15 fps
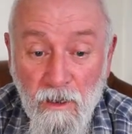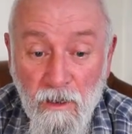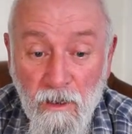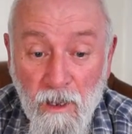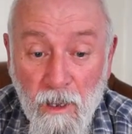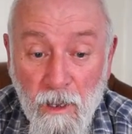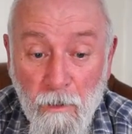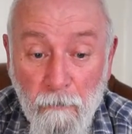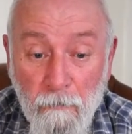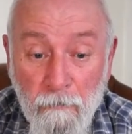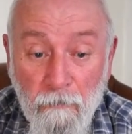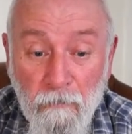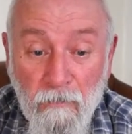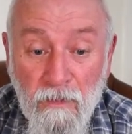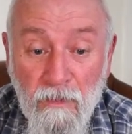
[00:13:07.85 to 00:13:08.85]

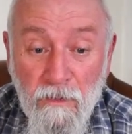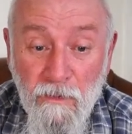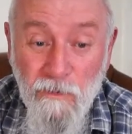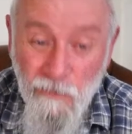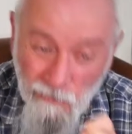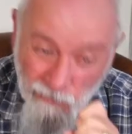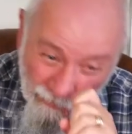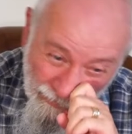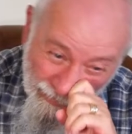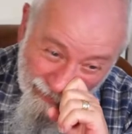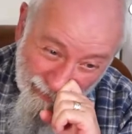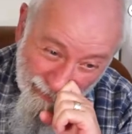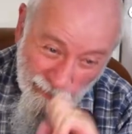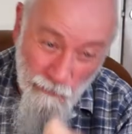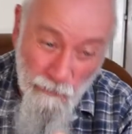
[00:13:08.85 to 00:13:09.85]
Not quite
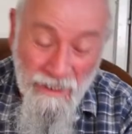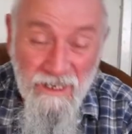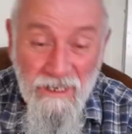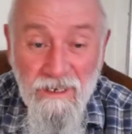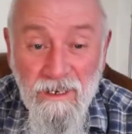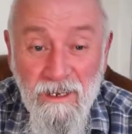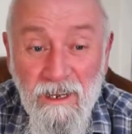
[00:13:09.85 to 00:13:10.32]
as quick